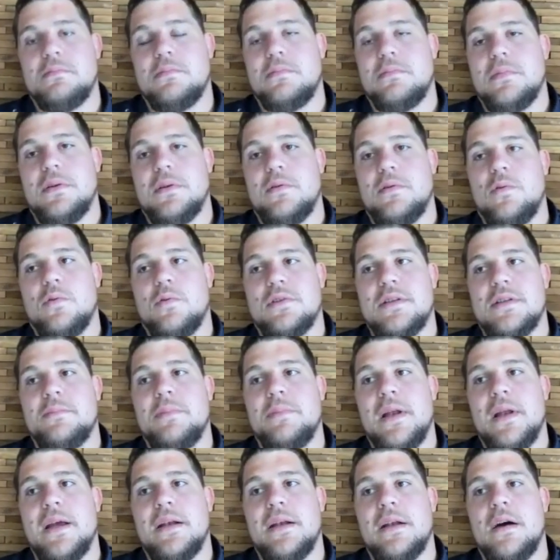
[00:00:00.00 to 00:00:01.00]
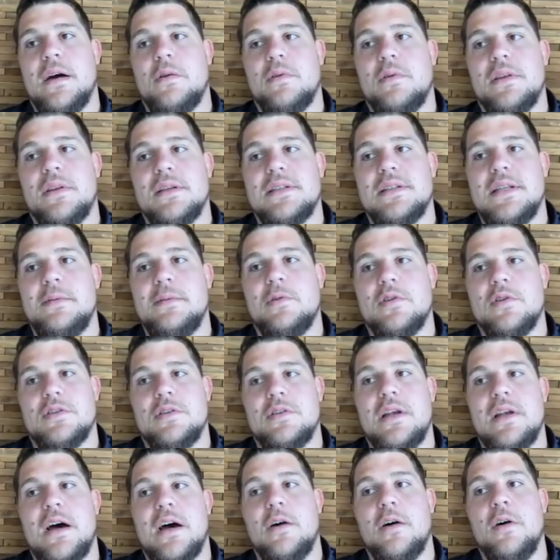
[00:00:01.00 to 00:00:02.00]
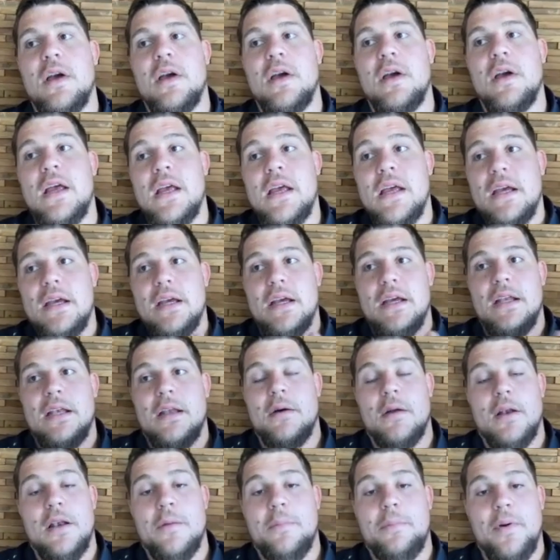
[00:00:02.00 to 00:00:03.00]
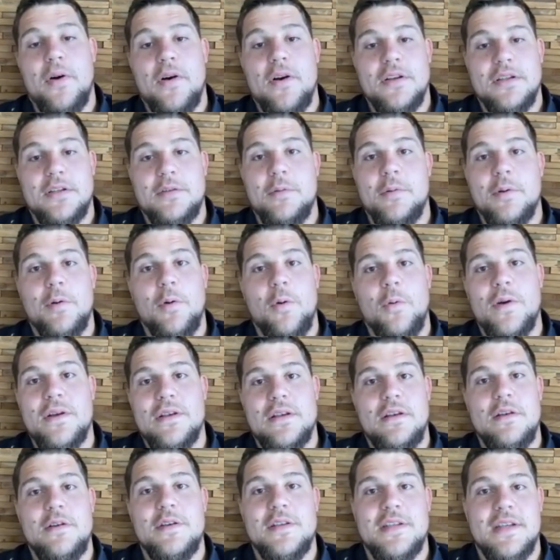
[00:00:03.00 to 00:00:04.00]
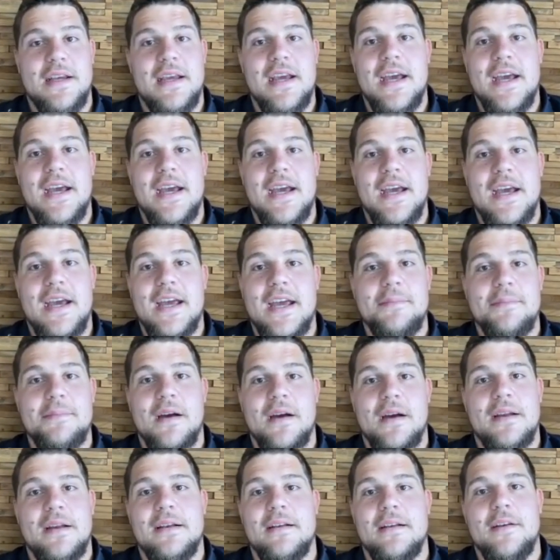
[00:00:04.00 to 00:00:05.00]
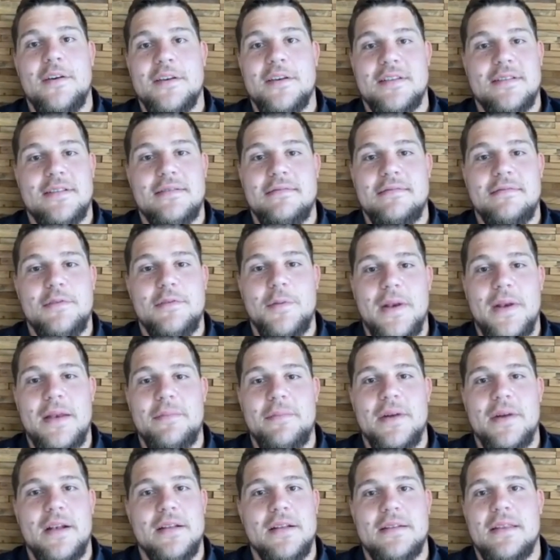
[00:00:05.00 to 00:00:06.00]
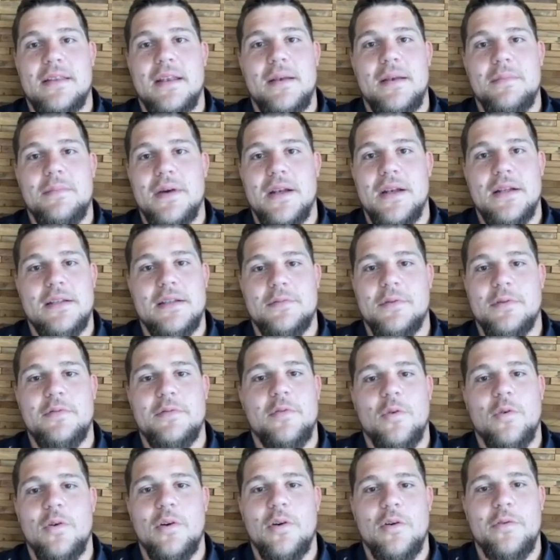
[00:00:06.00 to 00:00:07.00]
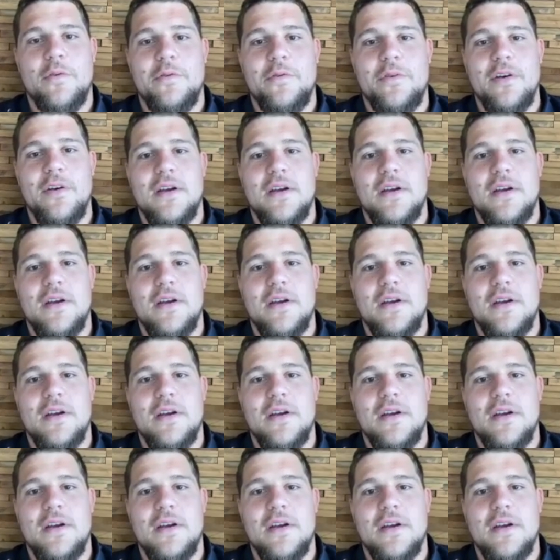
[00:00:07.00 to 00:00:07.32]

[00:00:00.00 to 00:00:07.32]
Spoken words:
awesome playing now with this team, because now in the past we would always lose a game, like in the last 20 minutes, 30 minutes would fall off,